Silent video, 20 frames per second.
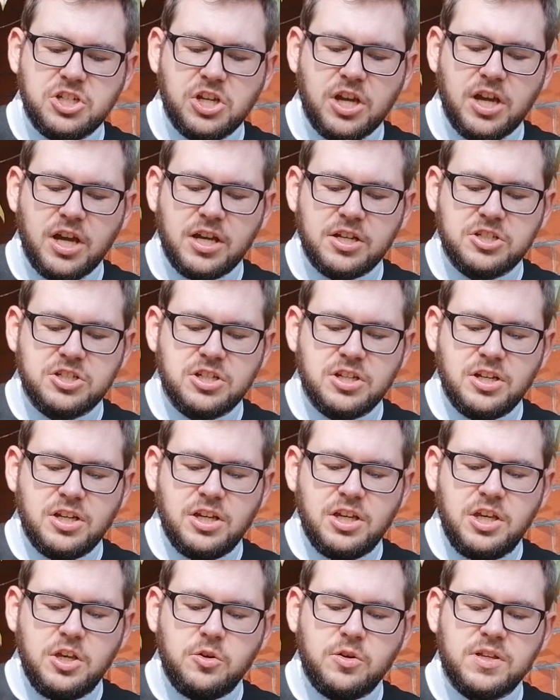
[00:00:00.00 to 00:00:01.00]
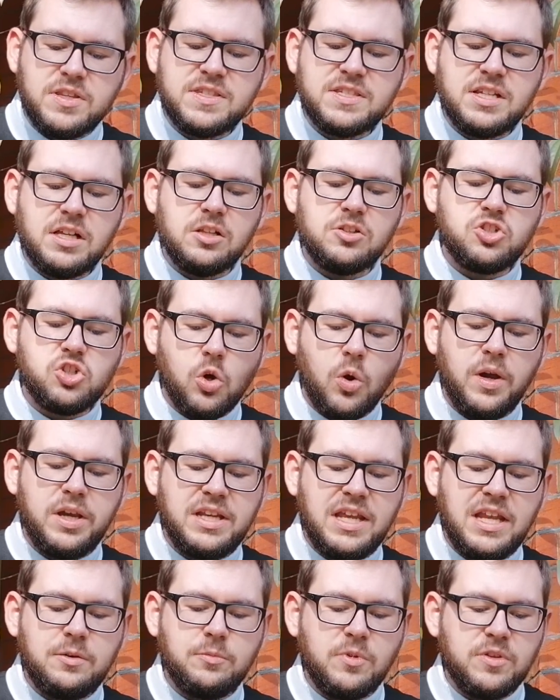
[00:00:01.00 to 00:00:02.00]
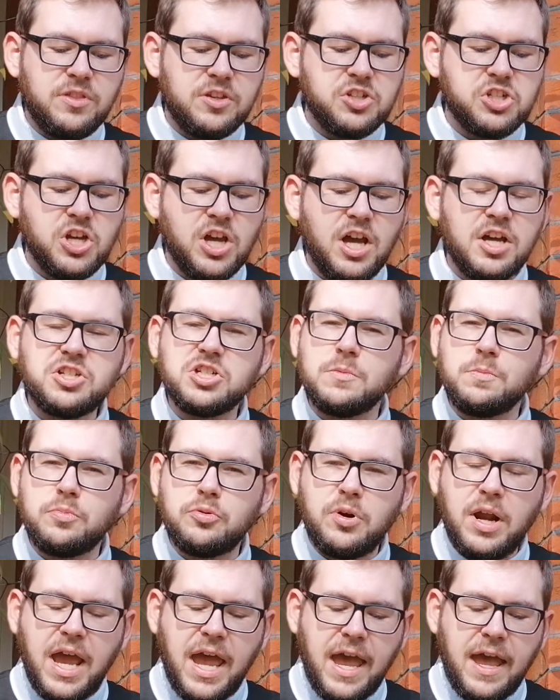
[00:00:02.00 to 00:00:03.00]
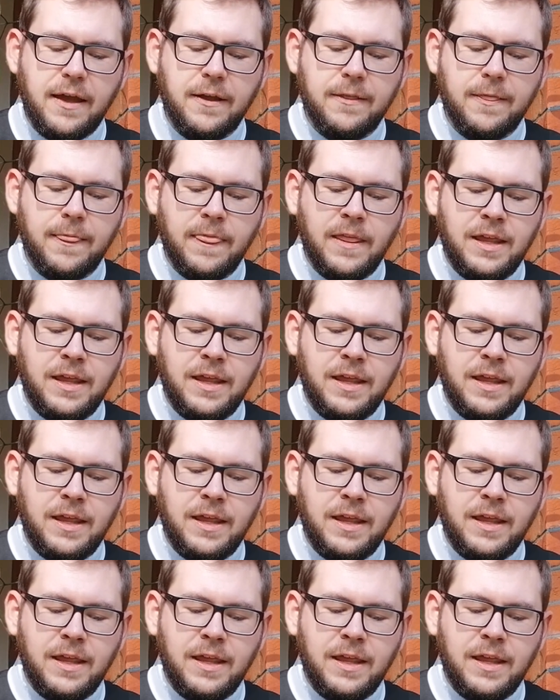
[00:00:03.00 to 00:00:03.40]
to church, you can still join in with the church at prayer,